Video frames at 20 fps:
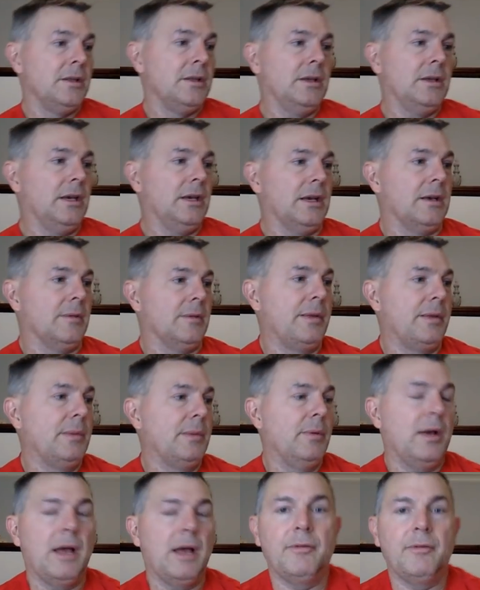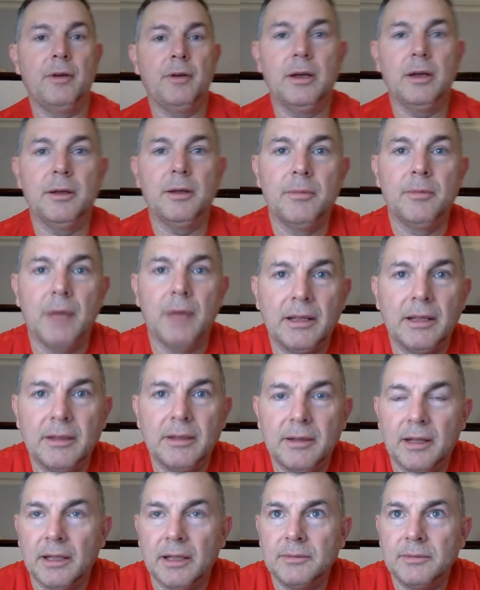Yeah, people have uh, I,
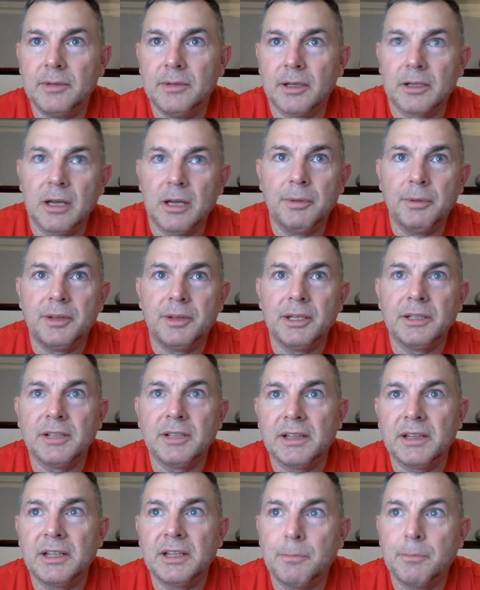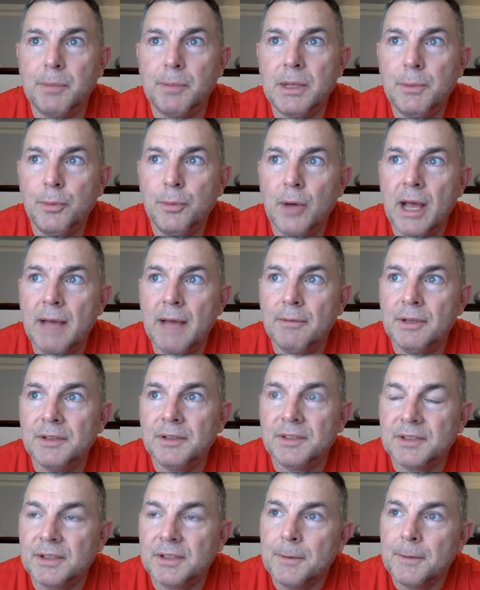a couple of things. I think people have
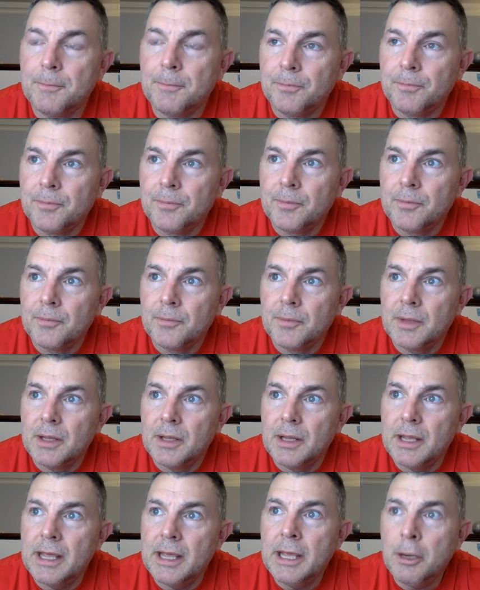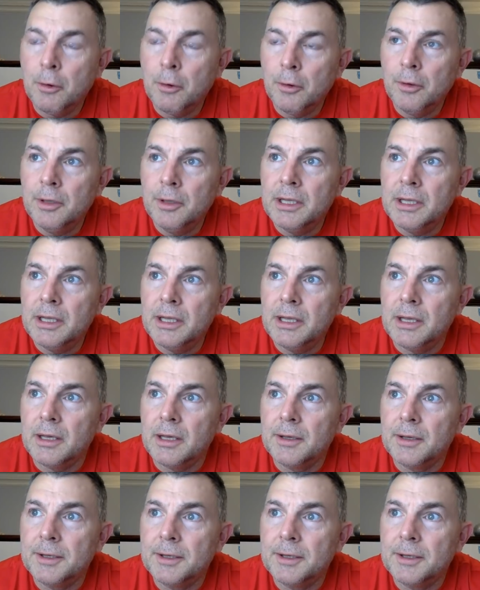this eerily